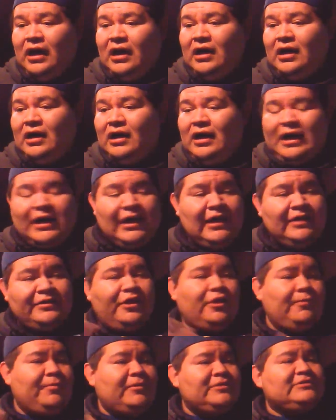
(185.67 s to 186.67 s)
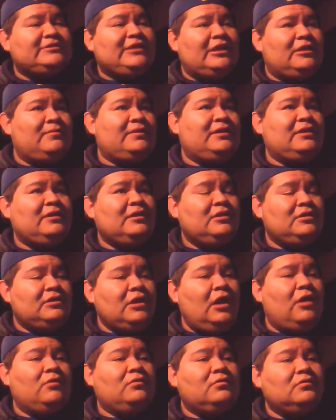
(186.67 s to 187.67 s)
Uh, I got another person telling me,
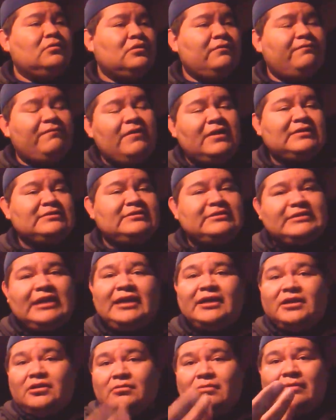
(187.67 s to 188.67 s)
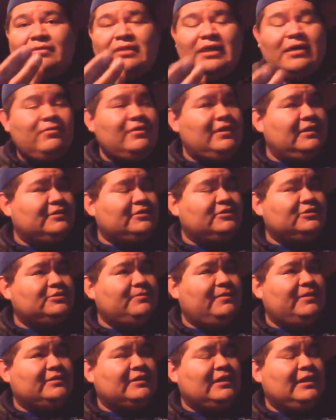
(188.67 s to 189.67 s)
yo, you fucking stink. You remember that one? I told you
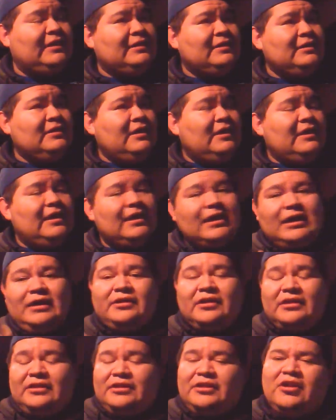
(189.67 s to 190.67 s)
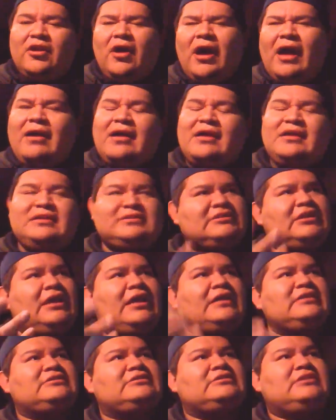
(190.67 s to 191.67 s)
about that. And I got another, you know, I, it's,
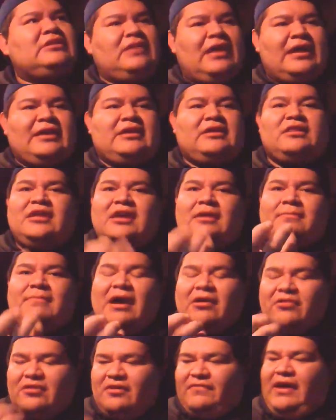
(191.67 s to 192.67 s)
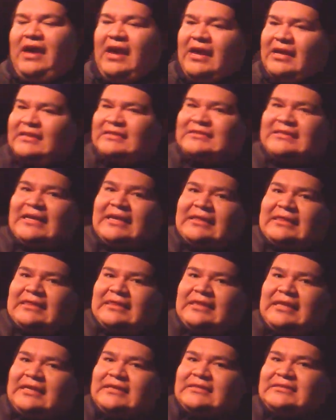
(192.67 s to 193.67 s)
it's like the amount of hate is like
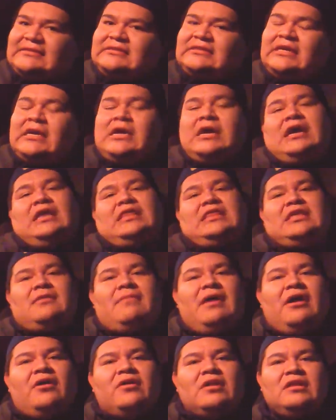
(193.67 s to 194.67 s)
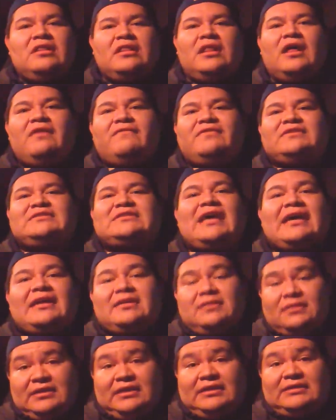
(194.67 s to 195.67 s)
this and the amount of love is
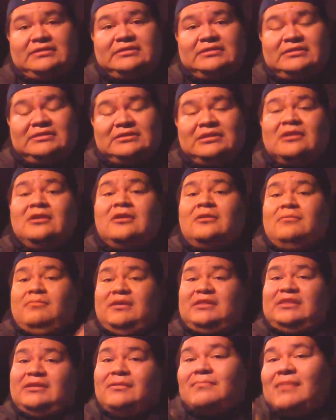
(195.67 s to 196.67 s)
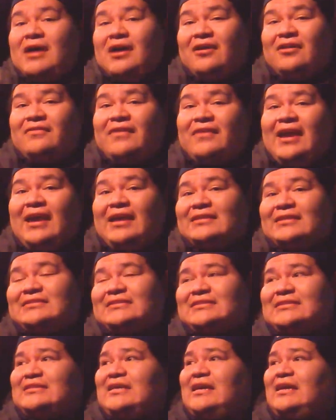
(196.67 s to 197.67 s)
like this. But the amount of hate is
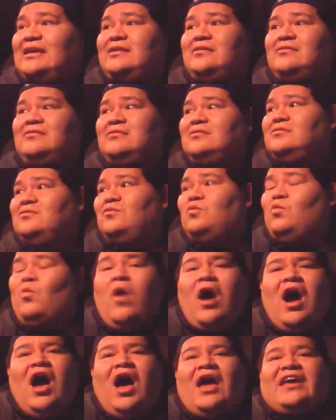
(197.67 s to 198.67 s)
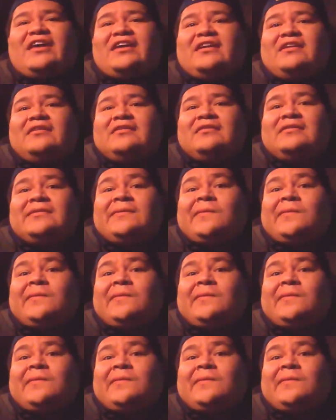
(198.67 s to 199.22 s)
just like, why?